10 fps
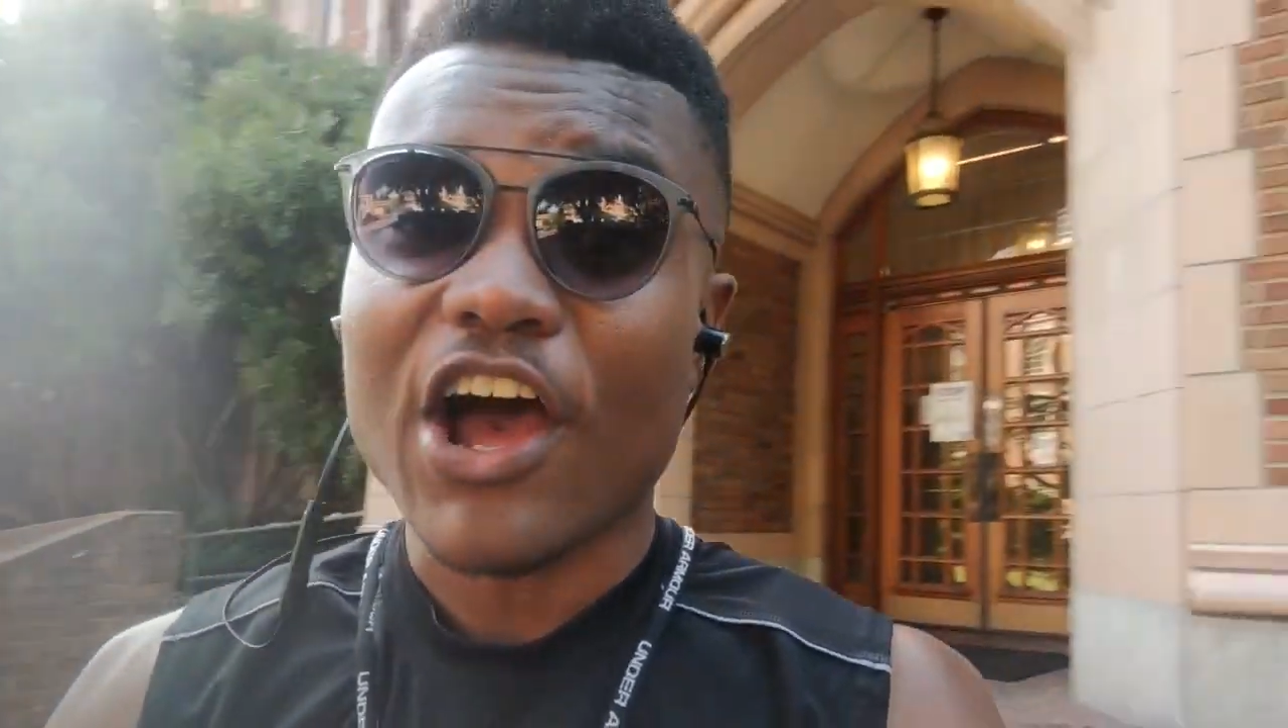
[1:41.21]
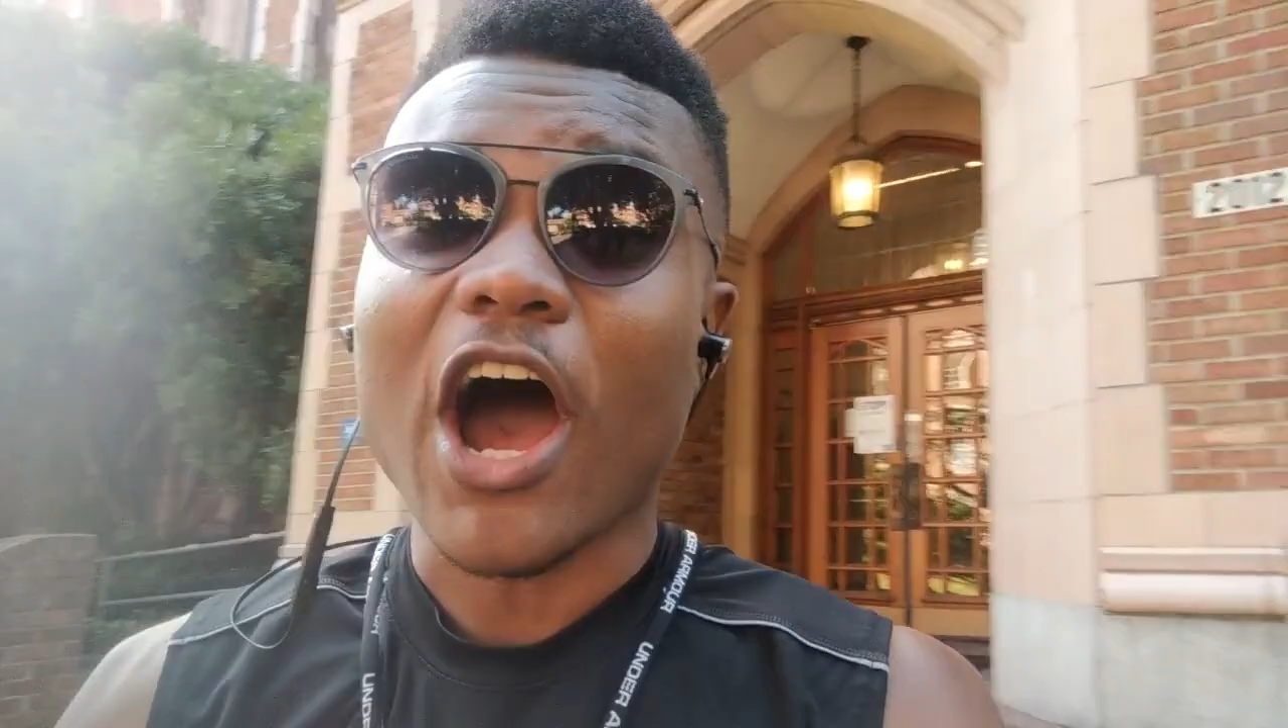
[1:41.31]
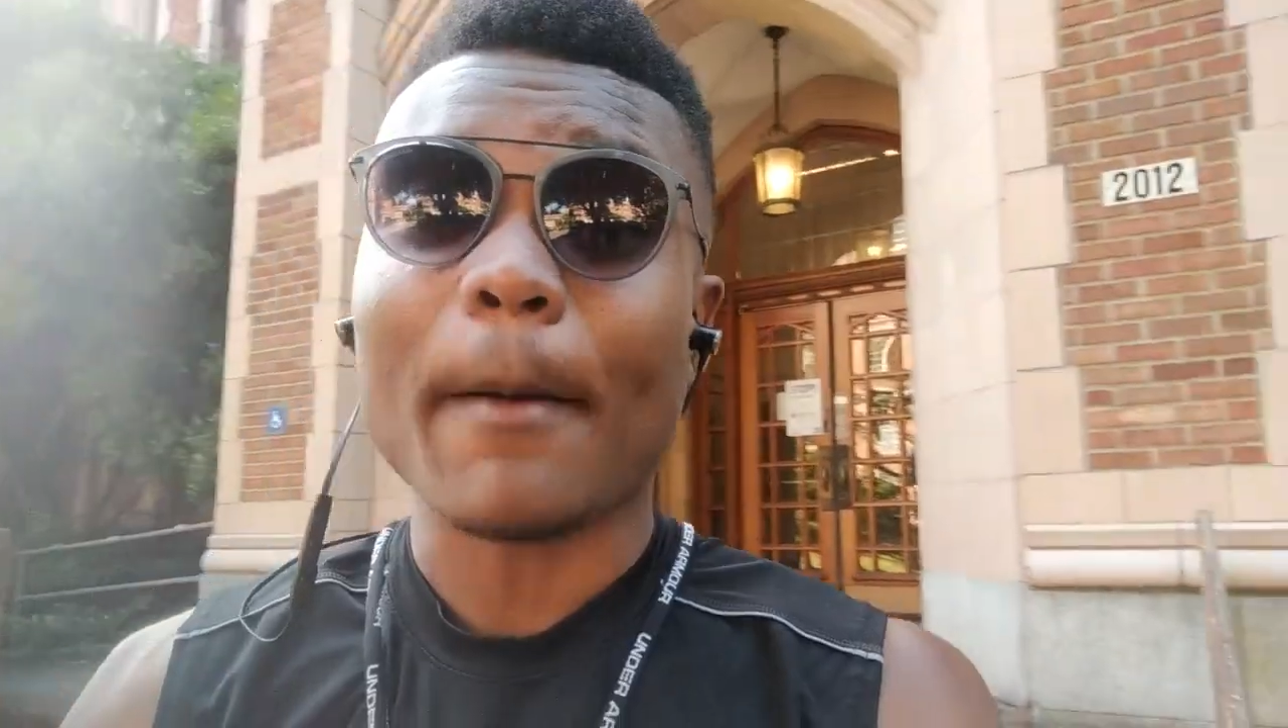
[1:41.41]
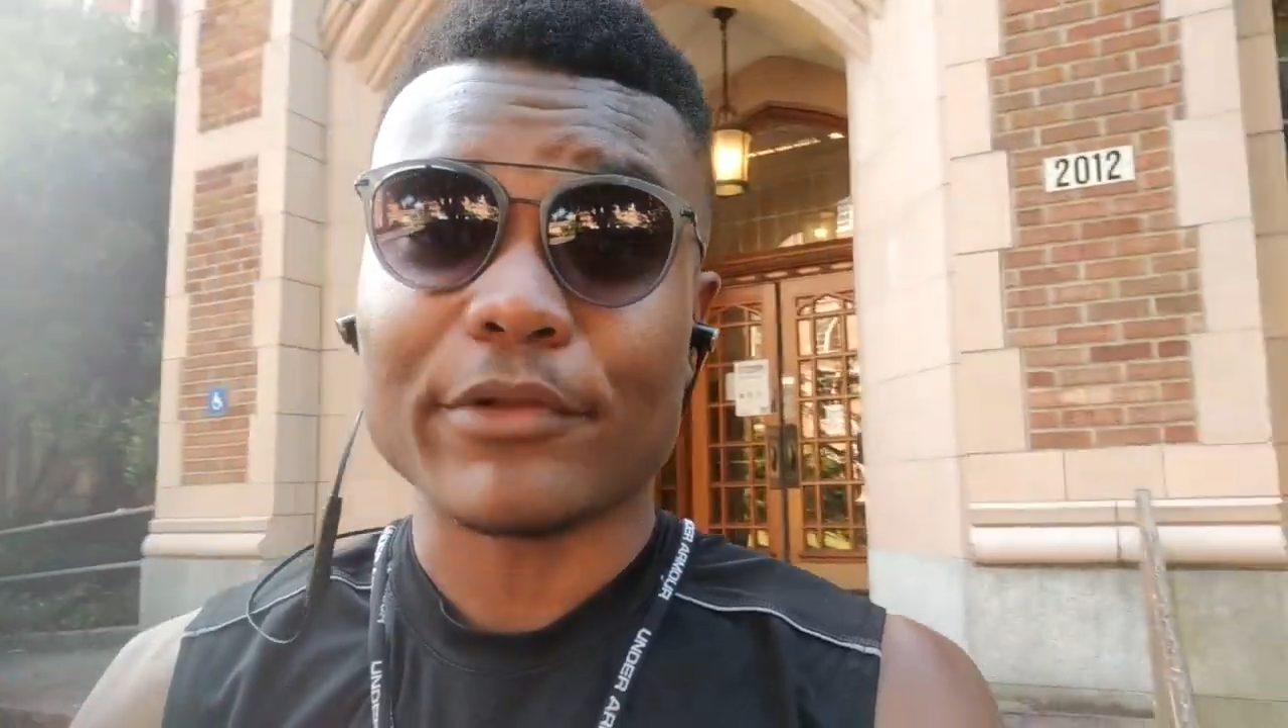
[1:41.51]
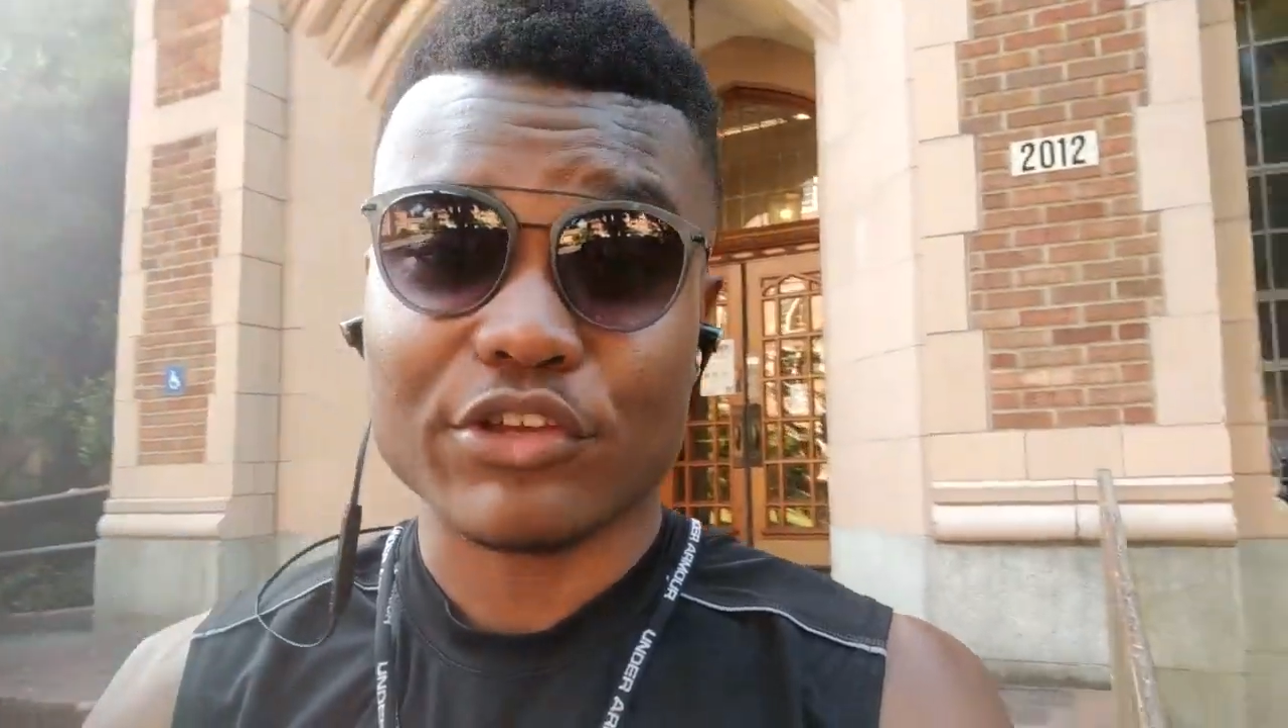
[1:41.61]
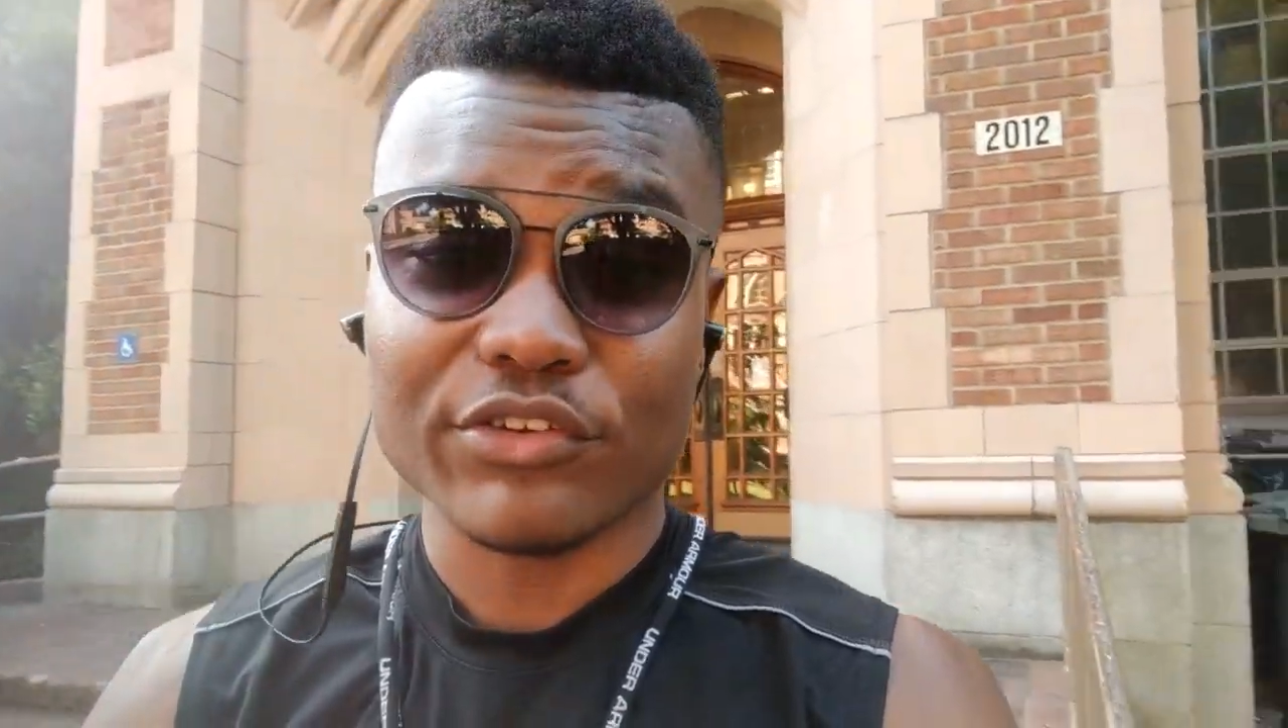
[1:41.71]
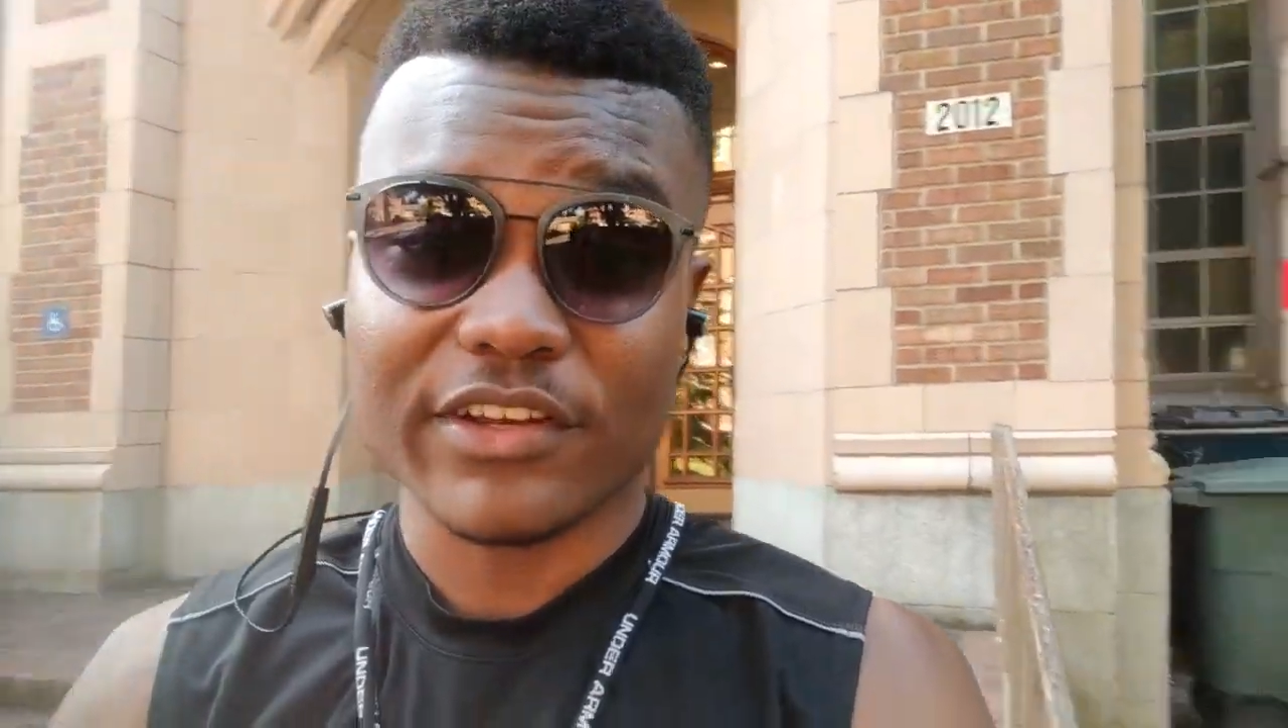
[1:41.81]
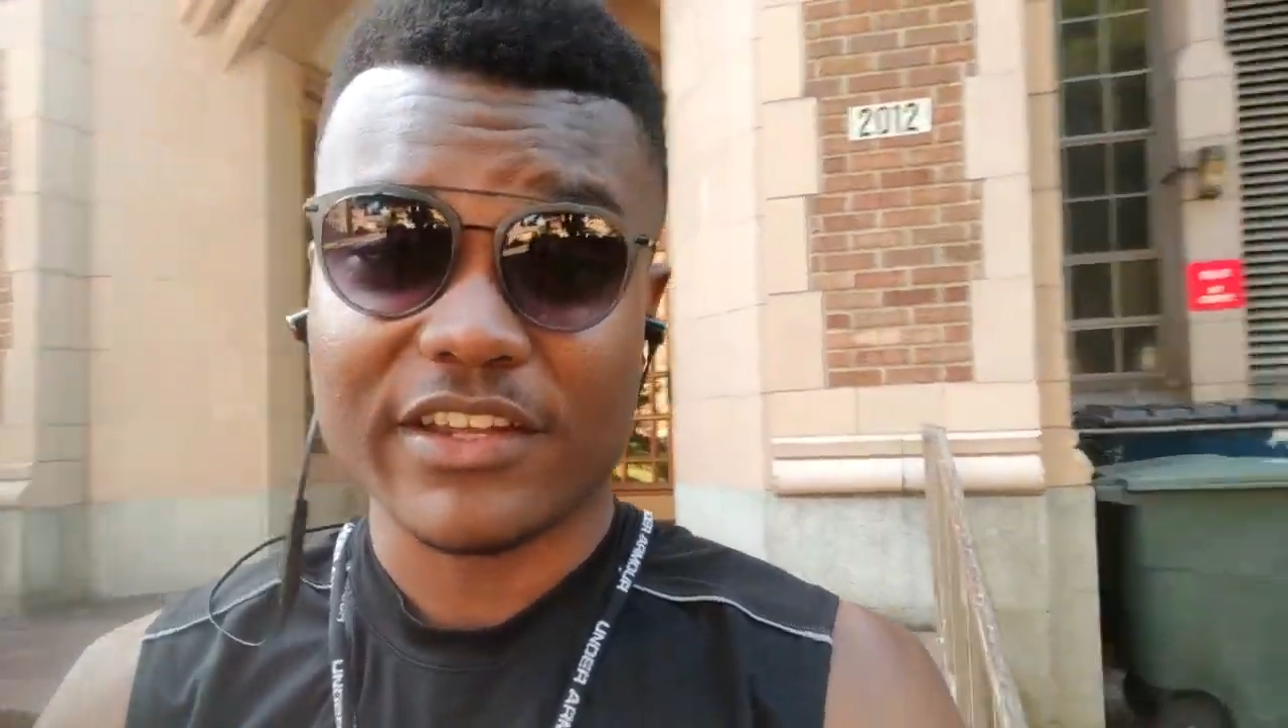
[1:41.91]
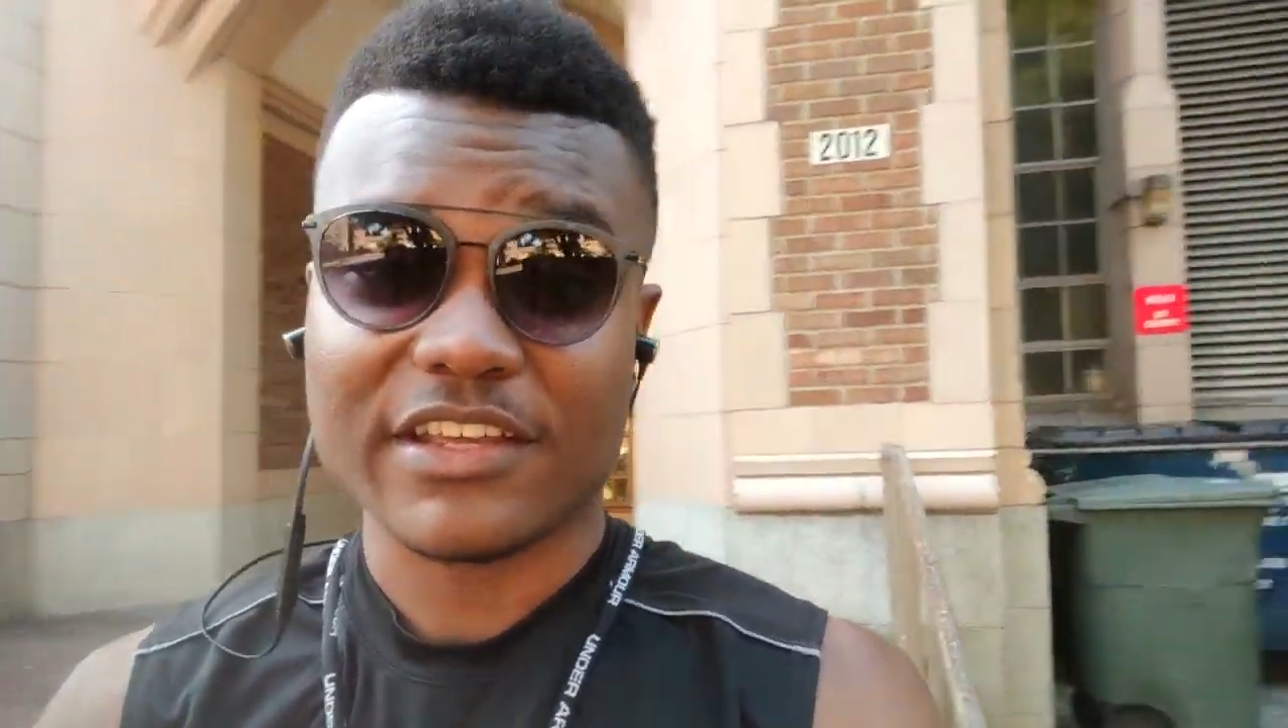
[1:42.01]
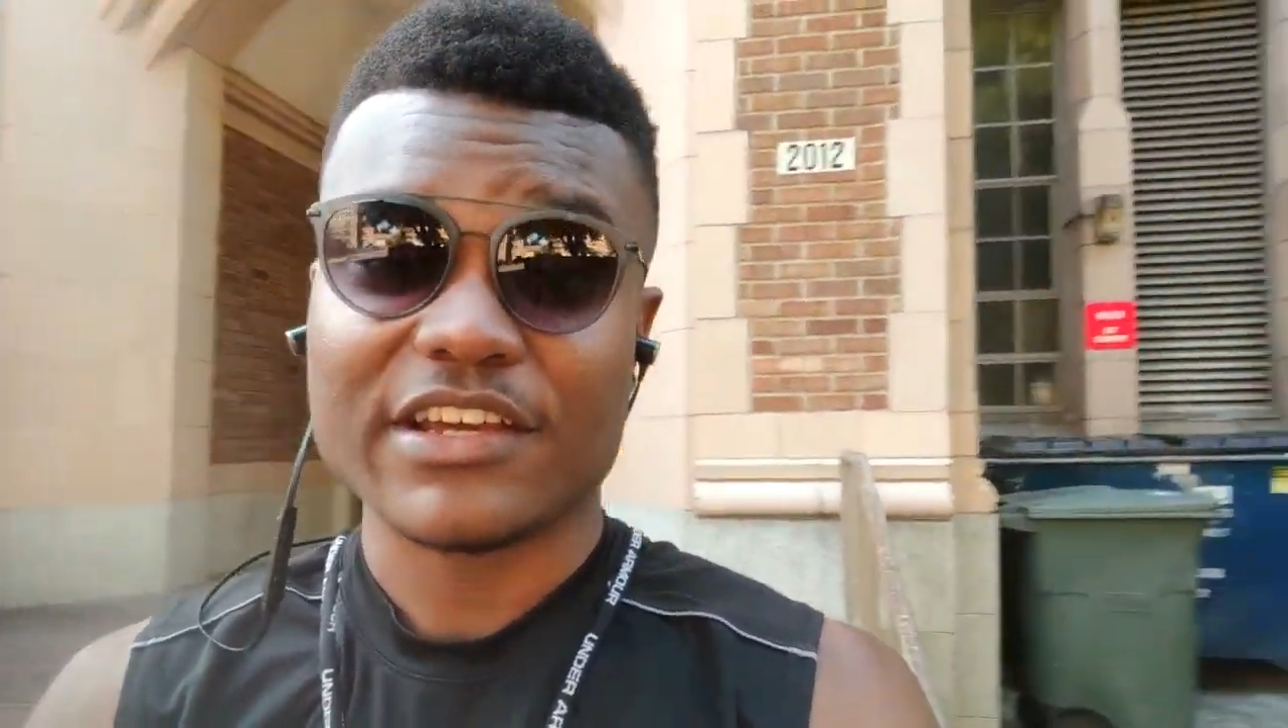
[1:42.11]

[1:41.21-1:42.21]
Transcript: opportunity.